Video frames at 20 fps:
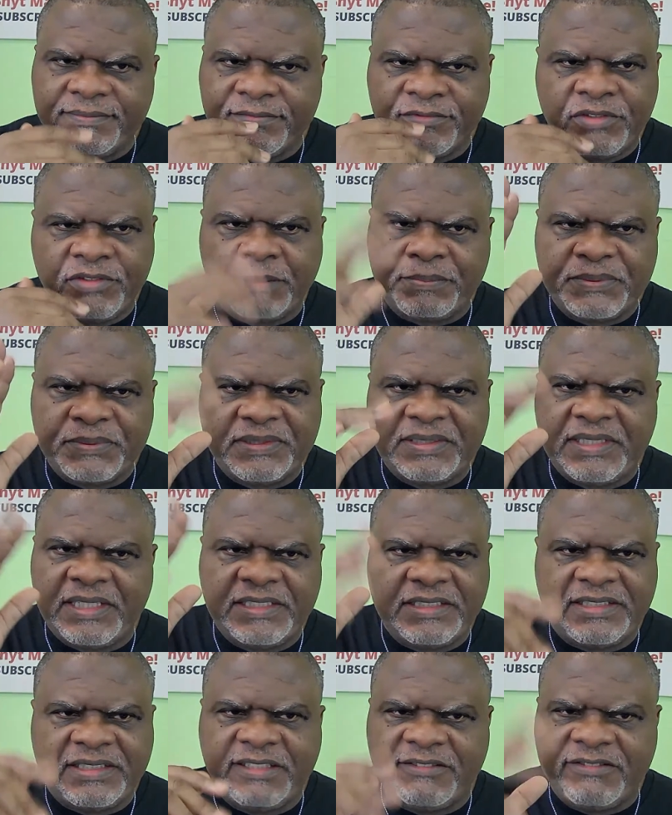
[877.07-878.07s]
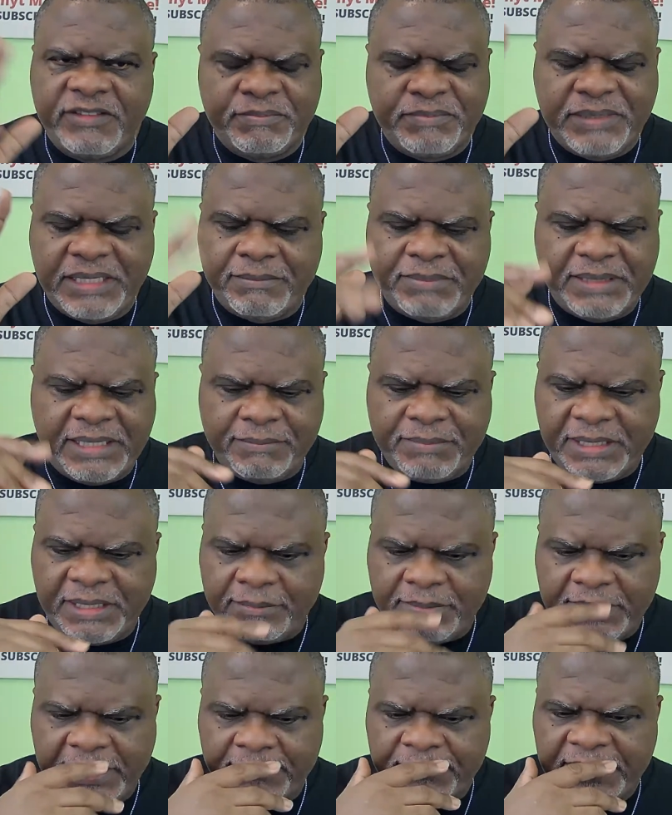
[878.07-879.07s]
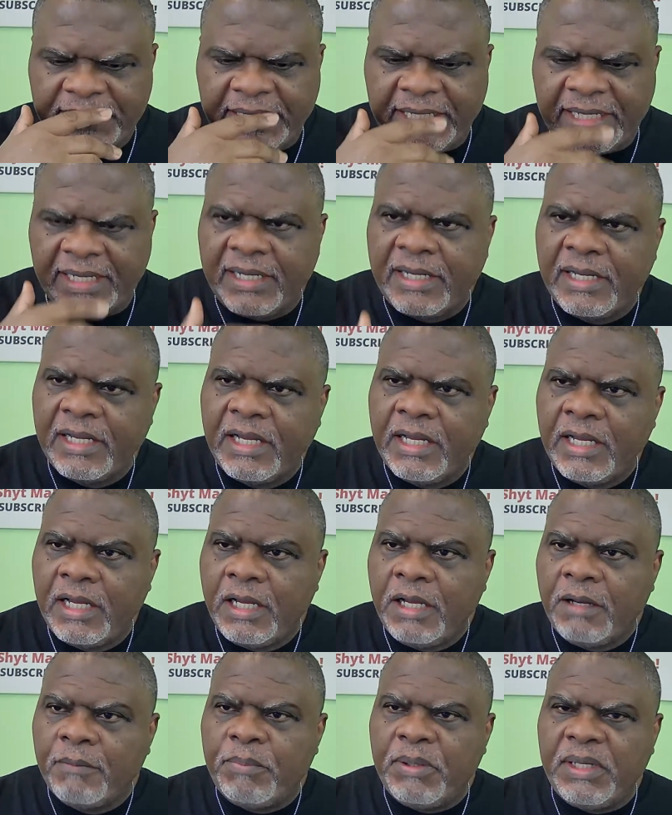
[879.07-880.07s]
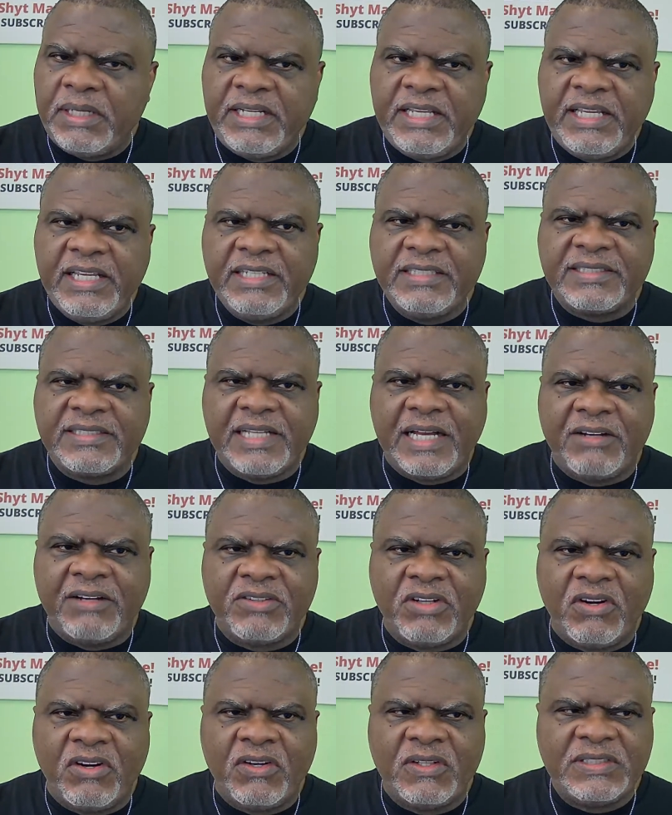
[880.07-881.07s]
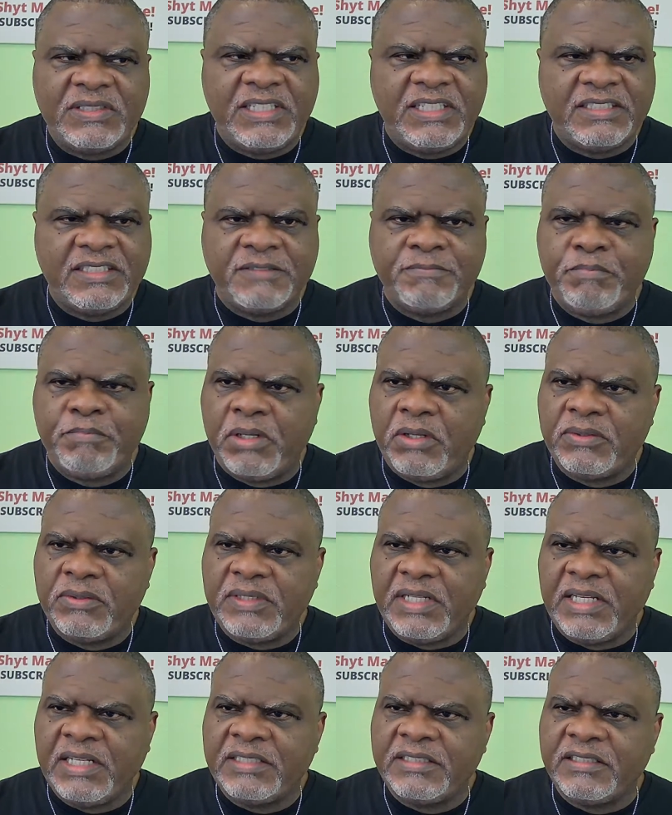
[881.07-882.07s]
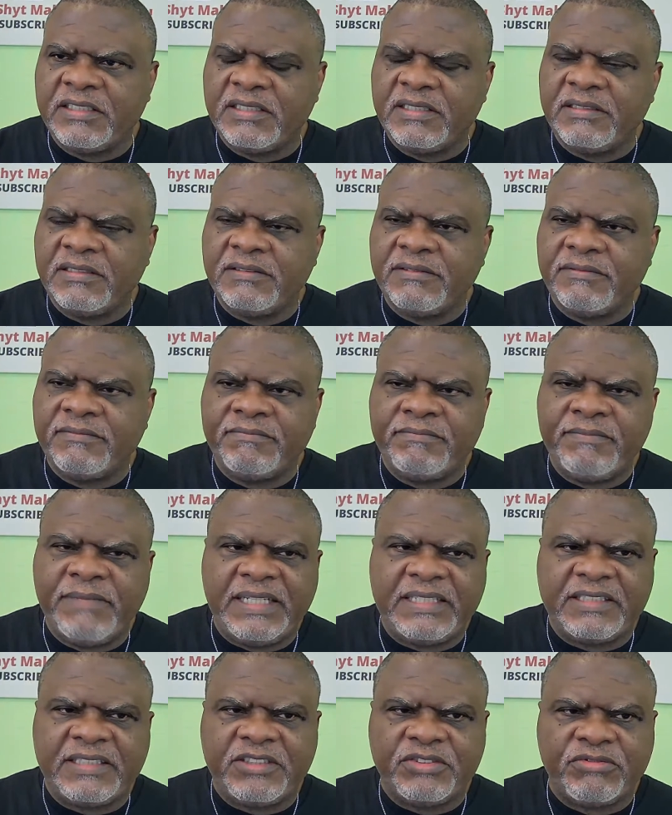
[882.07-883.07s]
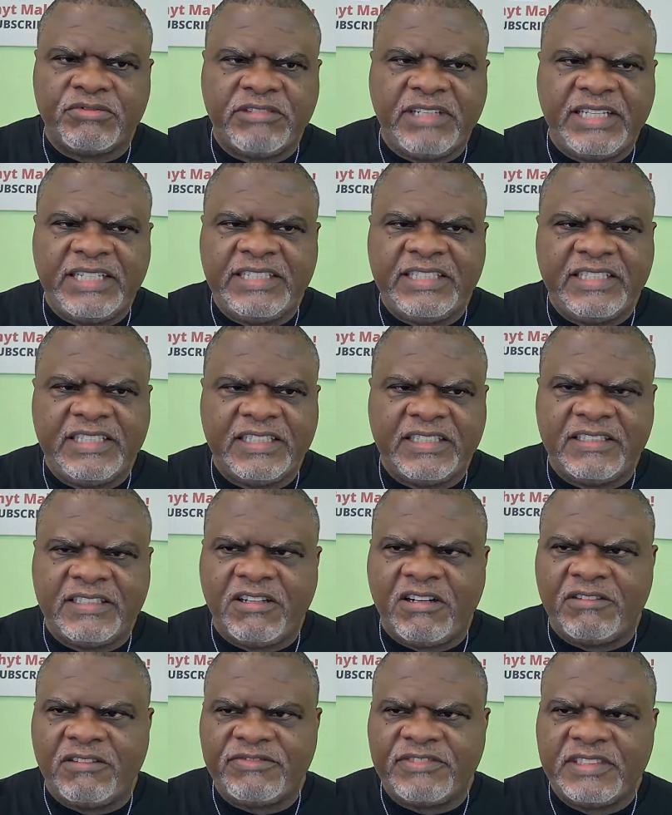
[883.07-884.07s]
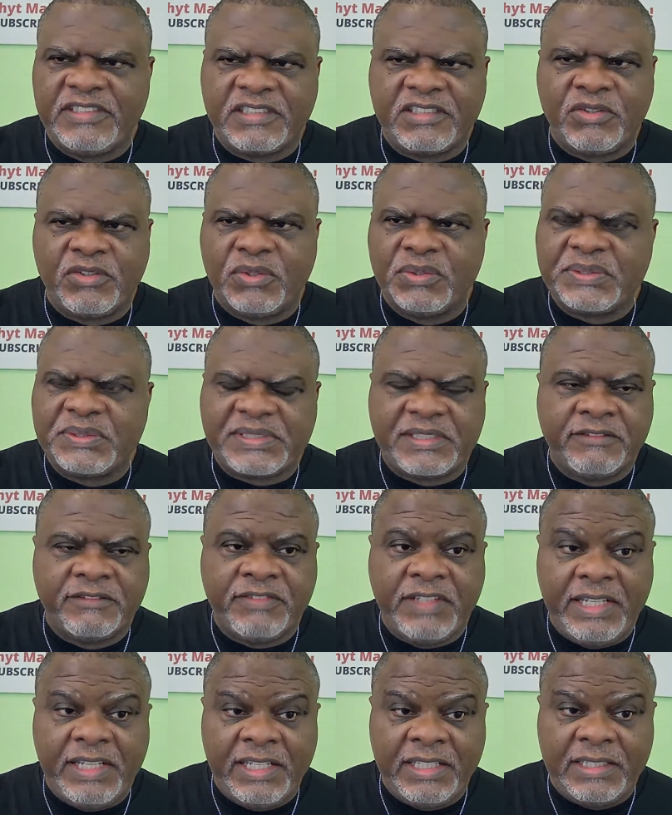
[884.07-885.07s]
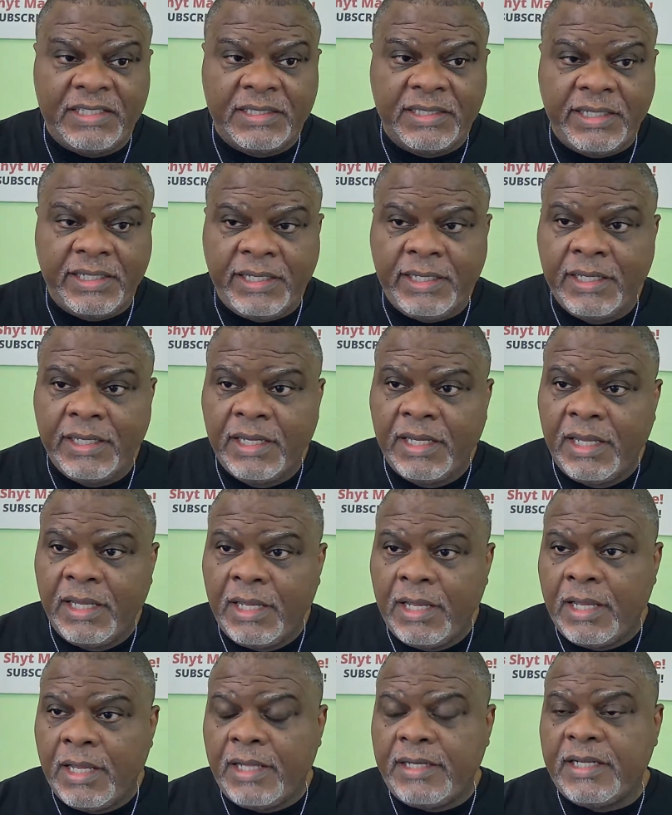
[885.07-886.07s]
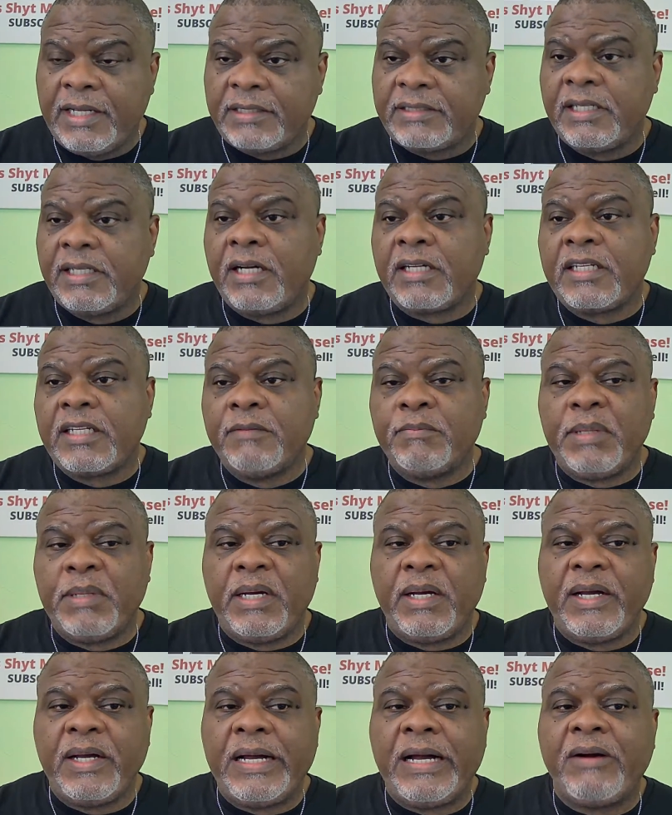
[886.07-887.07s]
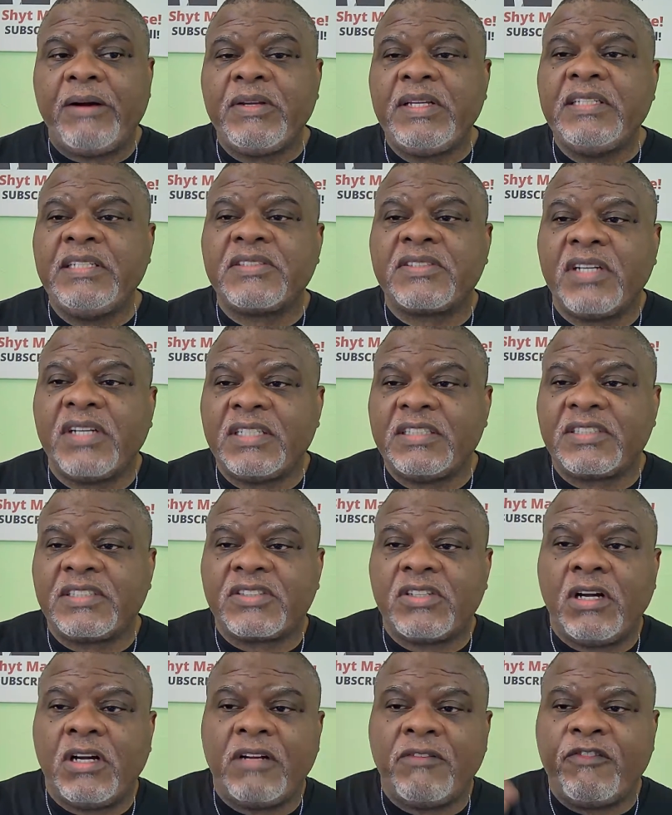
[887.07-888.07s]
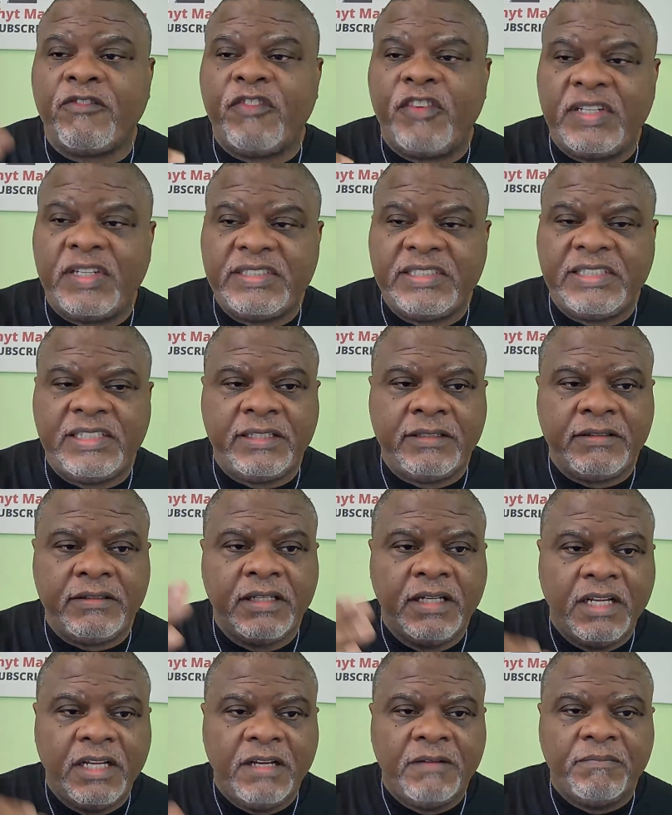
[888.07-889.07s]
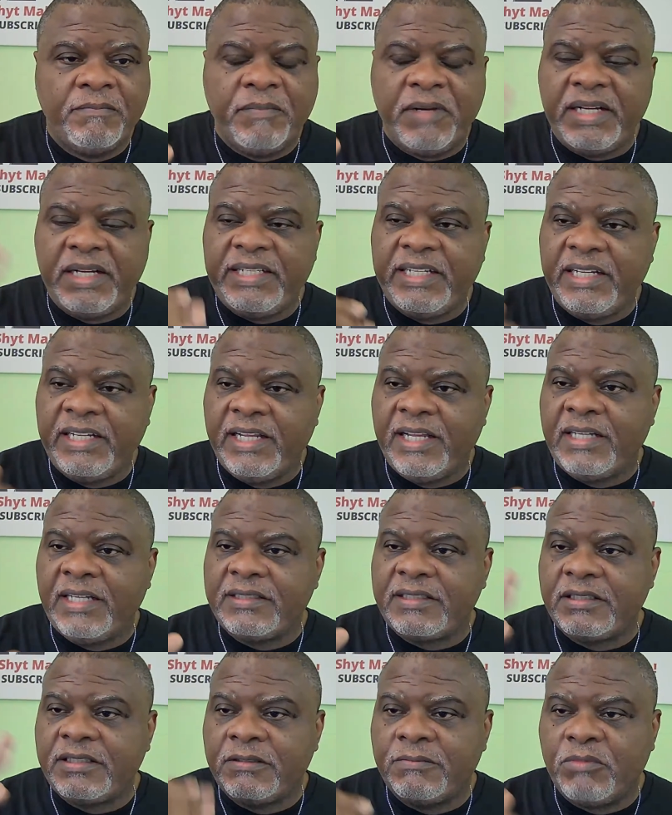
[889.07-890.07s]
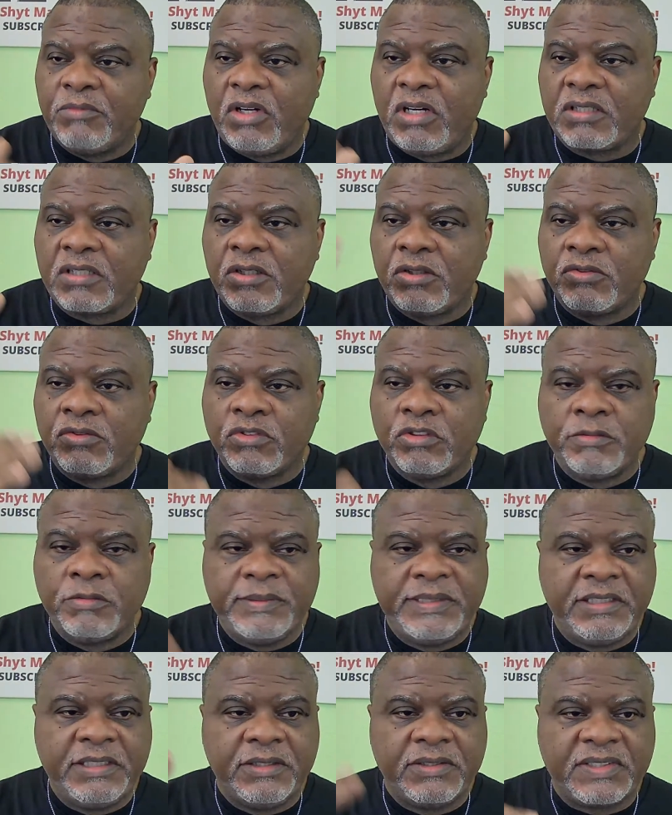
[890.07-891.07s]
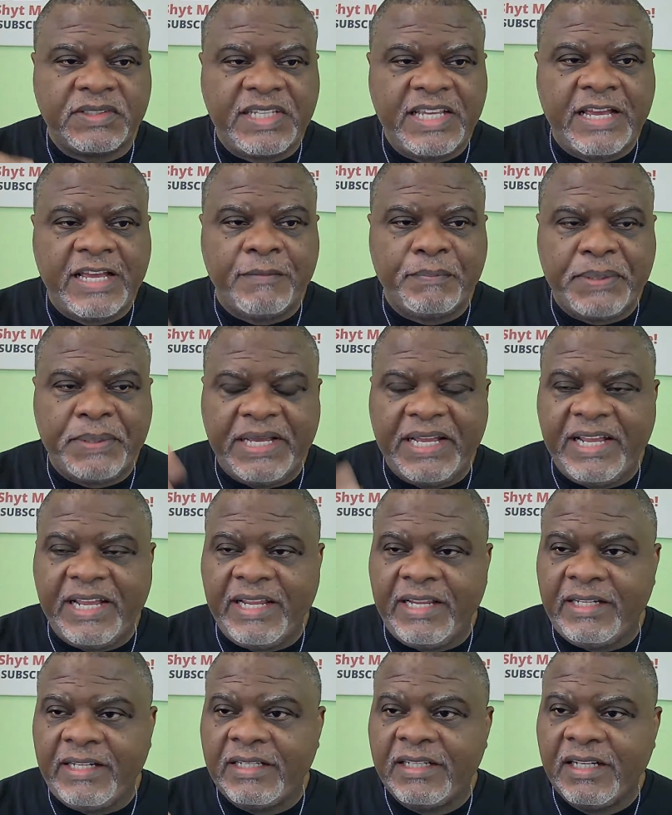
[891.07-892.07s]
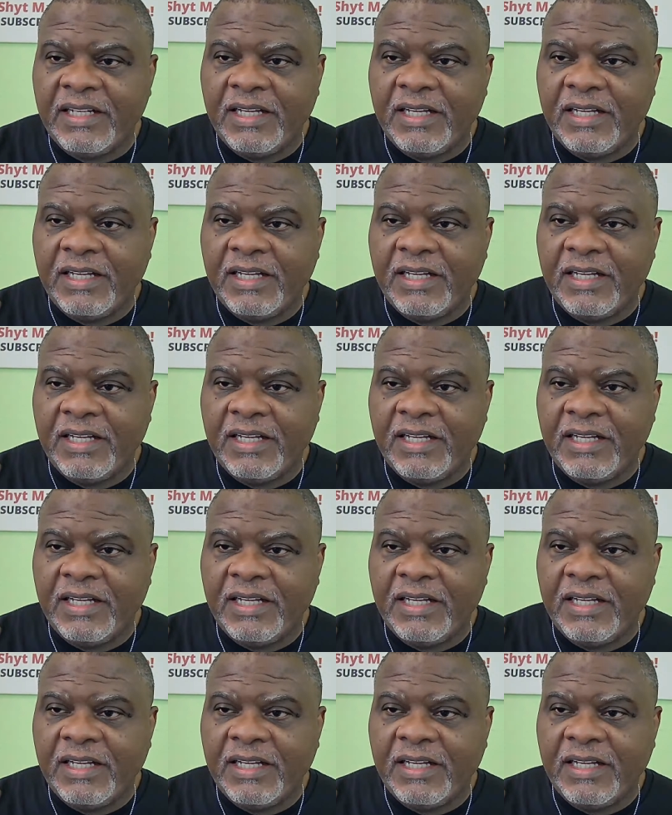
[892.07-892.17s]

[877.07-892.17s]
representative, and blah blah blah blah blah. But he's out on his boat in the Mediterranean off the coast of Italy, and they're talking about how he's going to start funding money into Marco Rubio's campaign